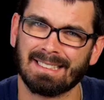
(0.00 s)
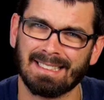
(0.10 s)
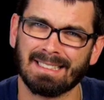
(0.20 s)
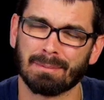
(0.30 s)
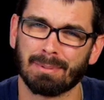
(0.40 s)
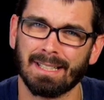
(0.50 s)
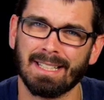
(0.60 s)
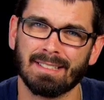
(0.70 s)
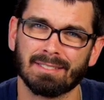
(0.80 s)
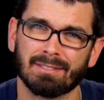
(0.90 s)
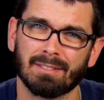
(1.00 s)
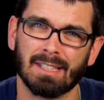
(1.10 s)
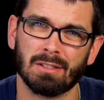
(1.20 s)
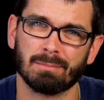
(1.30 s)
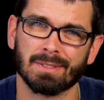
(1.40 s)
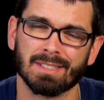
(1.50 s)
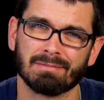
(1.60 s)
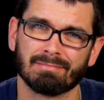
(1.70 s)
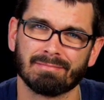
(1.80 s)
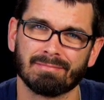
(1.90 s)
think the plant helps
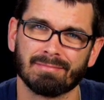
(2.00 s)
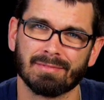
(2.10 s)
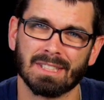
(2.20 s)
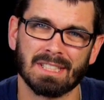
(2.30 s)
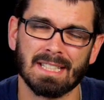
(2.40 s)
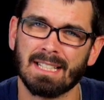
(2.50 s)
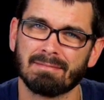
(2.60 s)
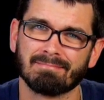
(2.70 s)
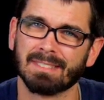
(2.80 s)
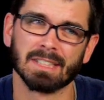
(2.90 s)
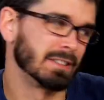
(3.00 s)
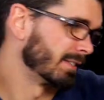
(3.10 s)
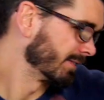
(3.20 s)
the set? No,